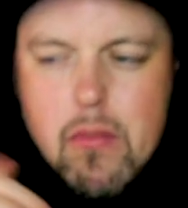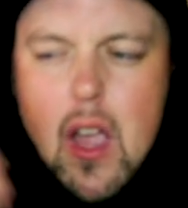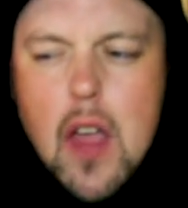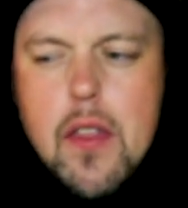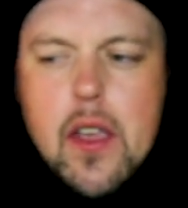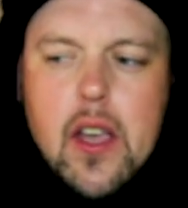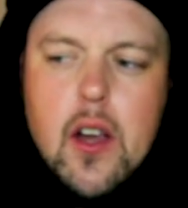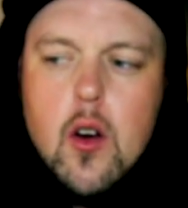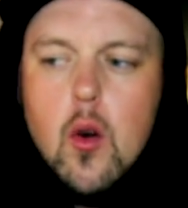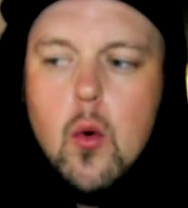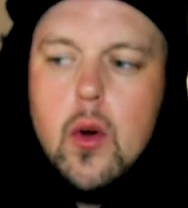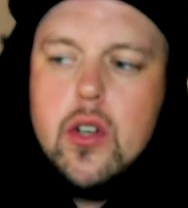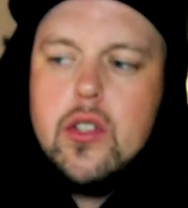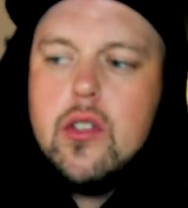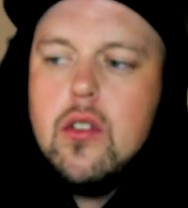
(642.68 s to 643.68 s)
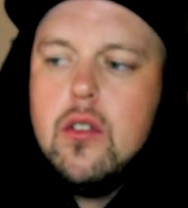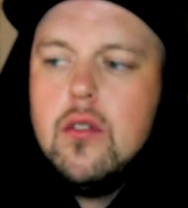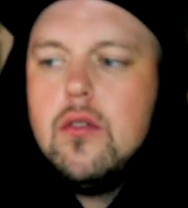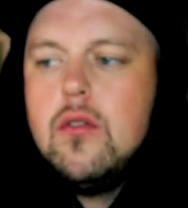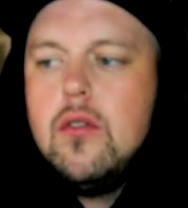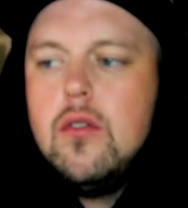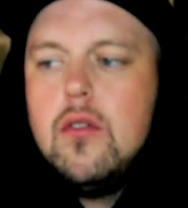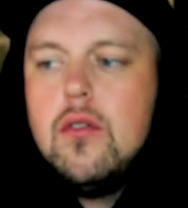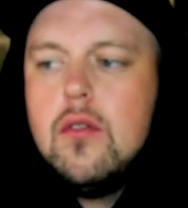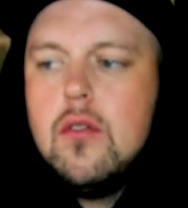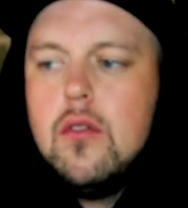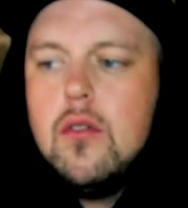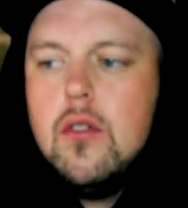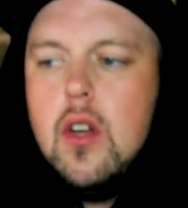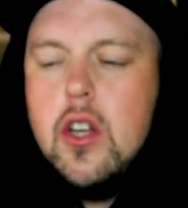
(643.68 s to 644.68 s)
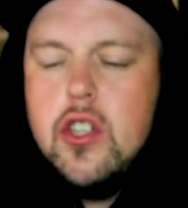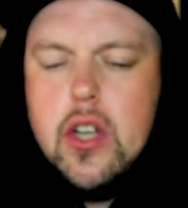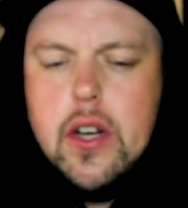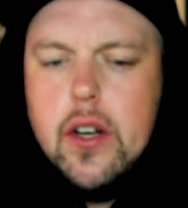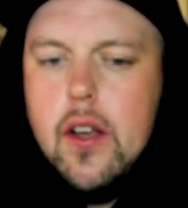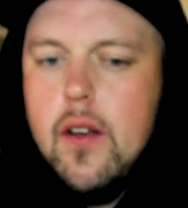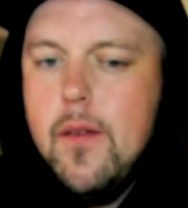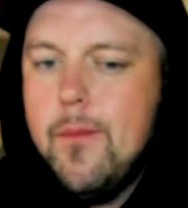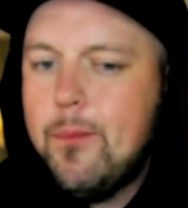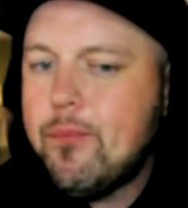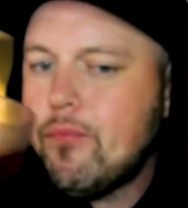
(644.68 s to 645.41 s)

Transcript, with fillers: And the heroish agenda.